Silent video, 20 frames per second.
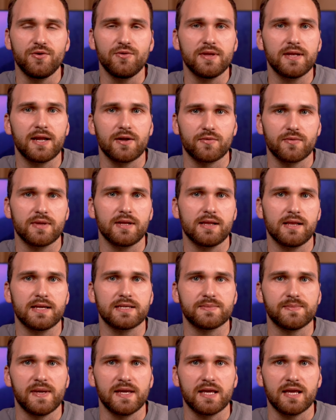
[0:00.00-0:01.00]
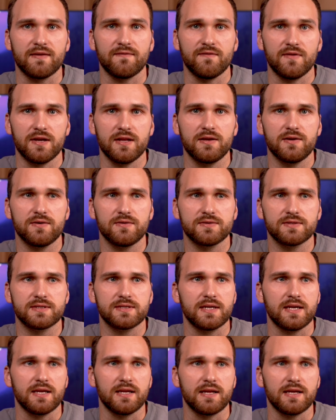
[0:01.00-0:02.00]
knew that I really liked making
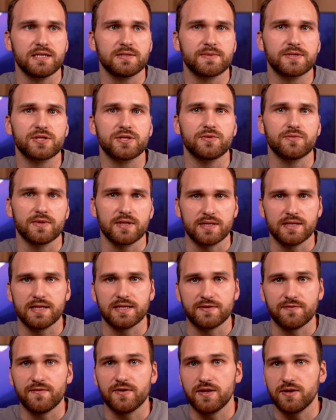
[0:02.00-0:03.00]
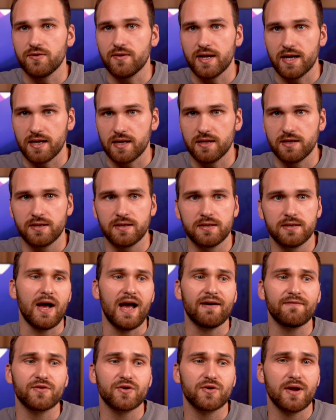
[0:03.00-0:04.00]
videos and I especially really liked video editing.
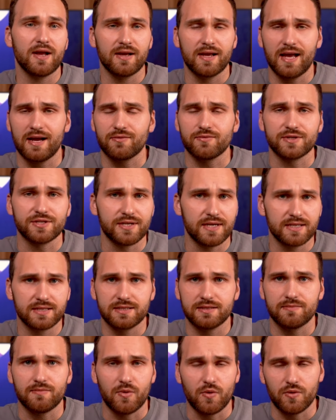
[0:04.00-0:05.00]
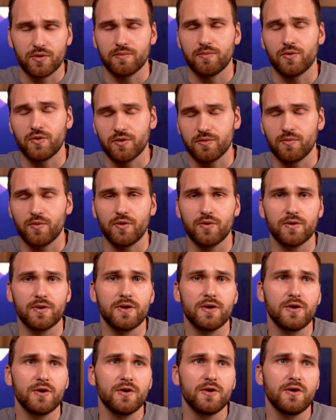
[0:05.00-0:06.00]
After I got rejected more and more and more,
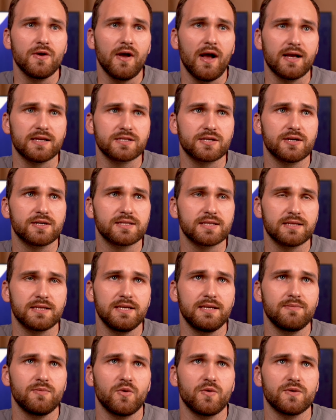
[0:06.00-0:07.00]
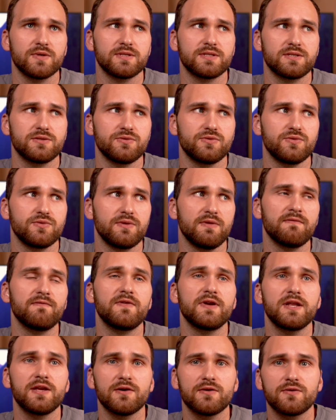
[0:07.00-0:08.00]
I started to lean more into the
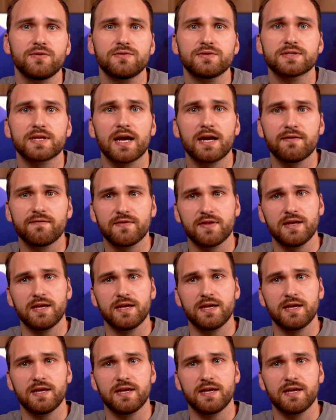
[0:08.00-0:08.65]
video side of